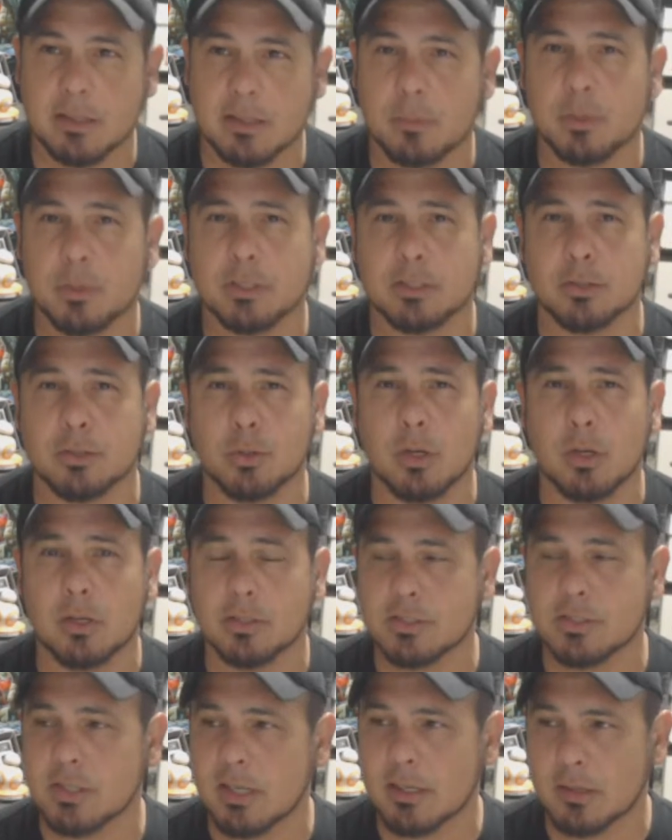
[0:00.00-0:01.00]
They wanted all
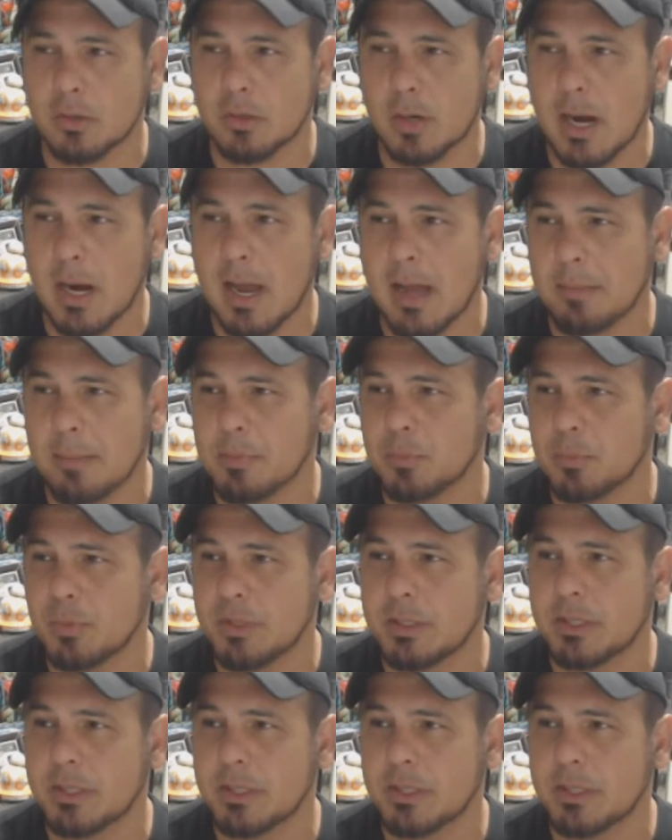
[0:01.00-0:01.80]
this kind of crap, and we